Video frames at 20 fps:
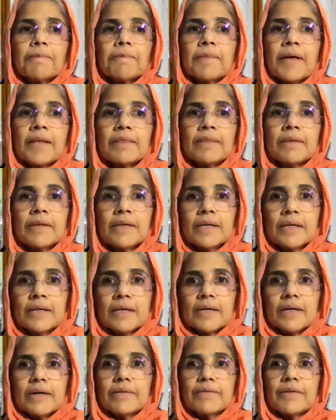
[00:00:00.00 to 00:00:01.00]
tat
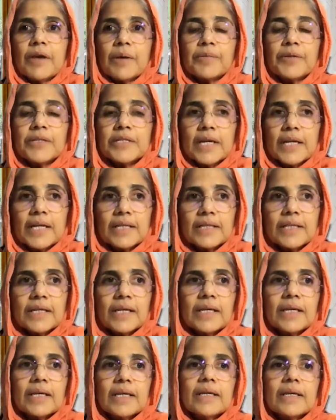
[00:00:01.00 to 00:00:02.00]

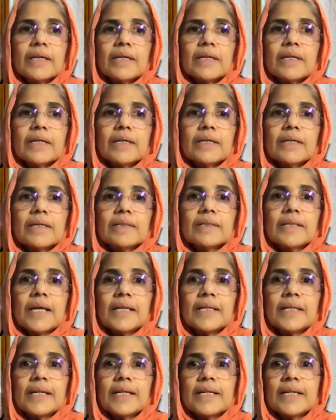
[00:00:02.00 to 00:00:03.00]
vyabhicharati,
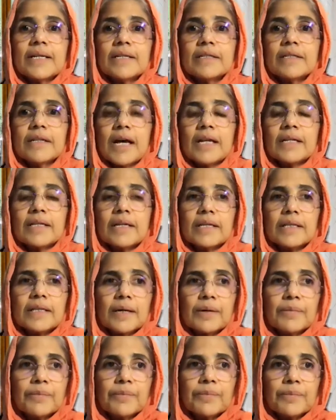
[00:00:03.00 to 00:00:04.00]
then it is
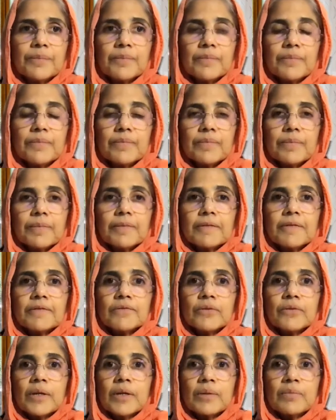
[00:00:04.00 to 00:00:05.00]
anritam.
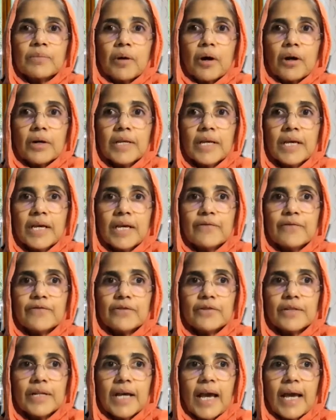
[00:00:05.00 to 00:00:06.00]
So then body, if
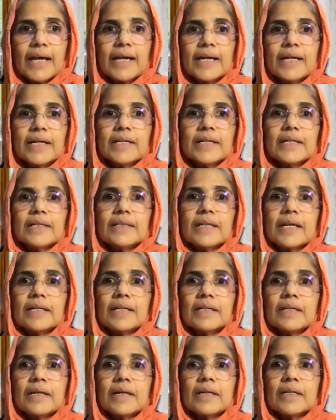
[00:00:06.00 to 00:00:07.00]
you take,
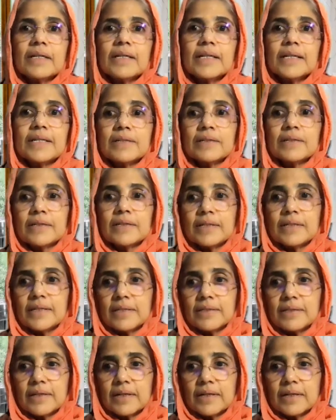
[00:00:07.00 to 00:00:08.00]
then it
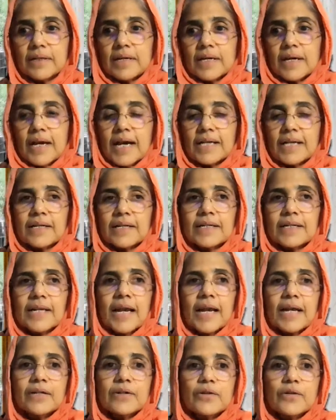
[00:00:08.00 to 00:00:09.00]
is
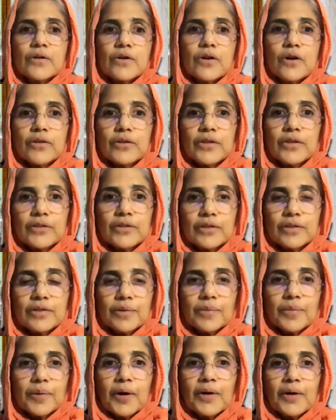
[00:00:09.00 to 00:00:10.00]
ascertained. Oh, this is
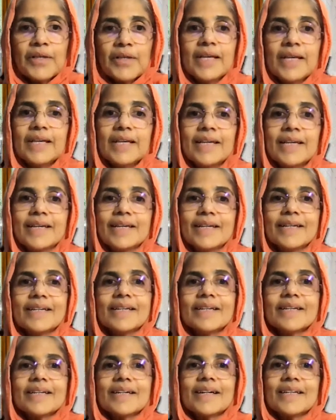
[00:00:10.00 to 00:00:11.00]
the body,
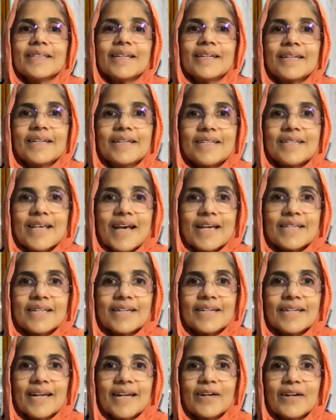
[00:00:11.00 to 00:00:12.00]
and then it is
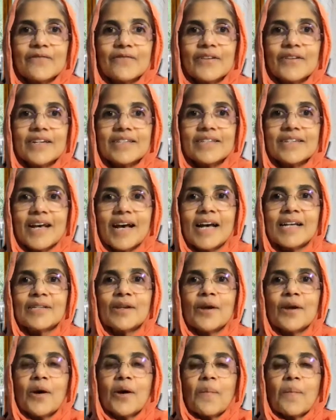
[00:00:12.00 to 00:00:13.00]
ascertained first as
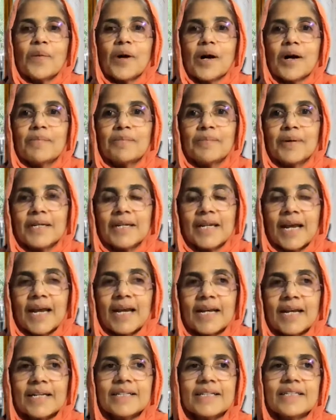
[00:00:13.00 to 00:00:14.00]

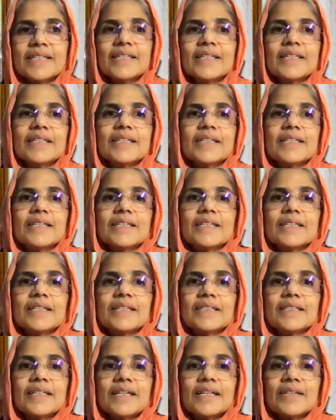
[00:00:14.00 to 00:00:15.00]
permanent,
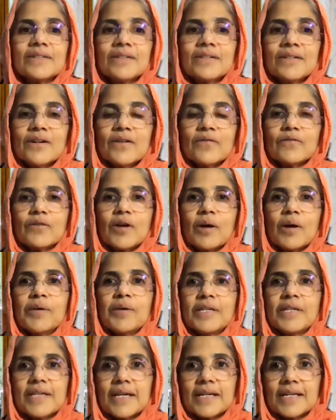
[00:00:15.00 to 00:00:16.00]
and then
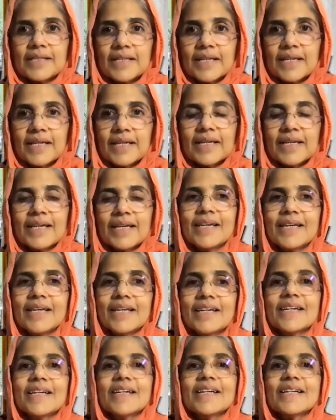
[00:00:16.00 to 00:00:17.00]

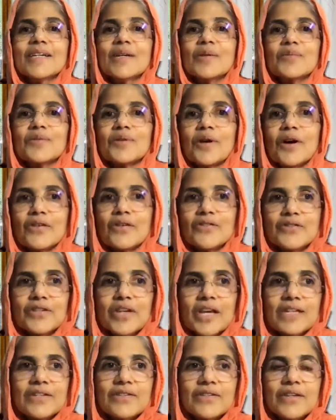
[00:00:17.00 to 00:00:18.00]
vyabhicharati keeps on
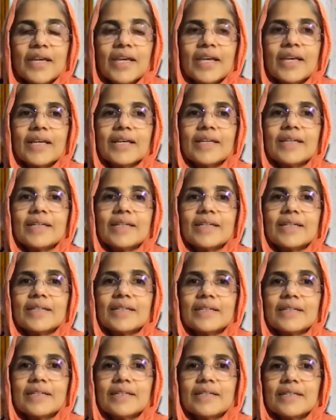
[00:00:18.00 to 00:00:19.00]
changing,
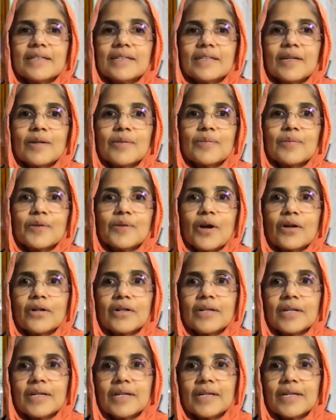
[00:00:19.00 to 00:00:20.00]
keeps on
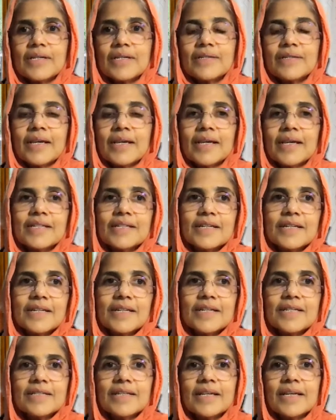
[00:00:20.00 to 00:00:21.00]
decreasing,
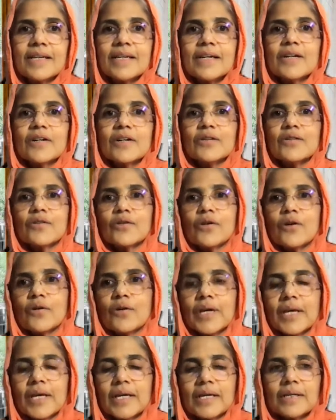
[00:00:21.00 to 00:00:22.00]
increasing,
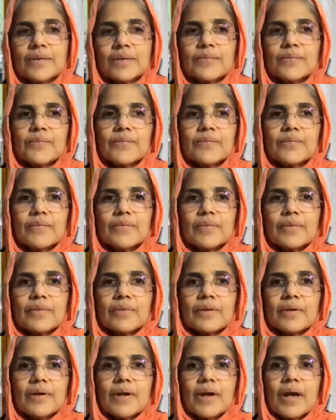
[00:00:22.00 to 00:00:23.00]
growing,
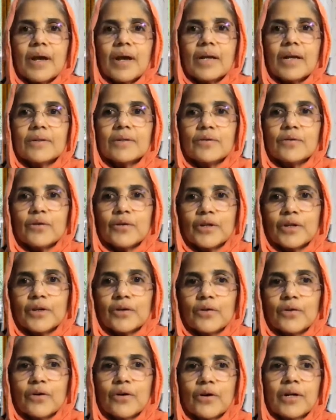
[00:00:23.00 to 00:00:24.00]
and growing
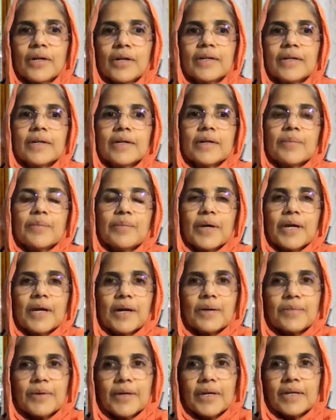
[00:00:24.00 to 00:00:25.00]
old,
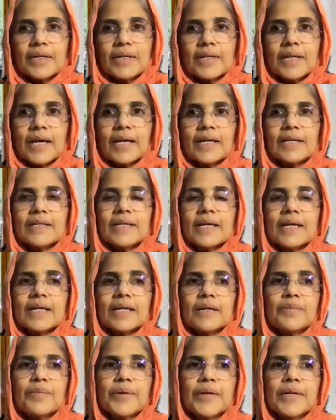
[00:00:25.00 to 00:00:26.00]
becoming
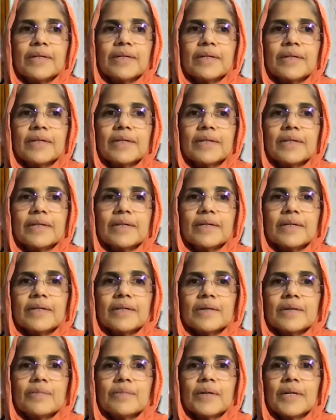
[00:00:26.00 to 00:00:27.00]
decrepit,
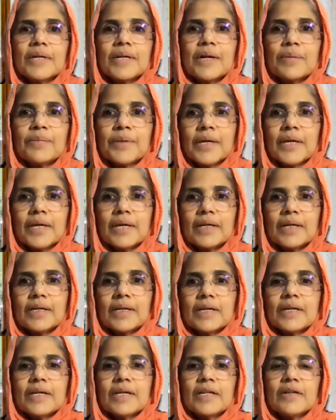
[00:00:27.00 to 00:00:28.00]
becoming
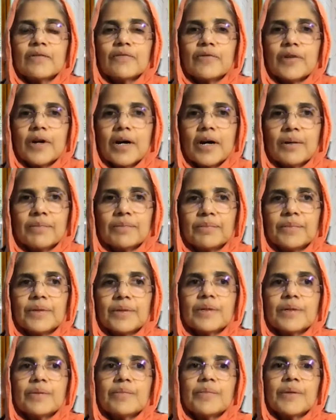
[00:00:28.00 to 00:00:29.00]
infirm,
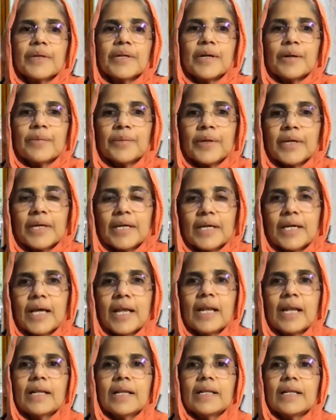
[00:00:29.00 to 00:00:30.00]
becoming
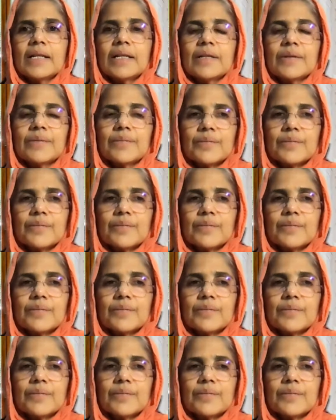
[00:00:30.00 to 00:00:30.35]
ill.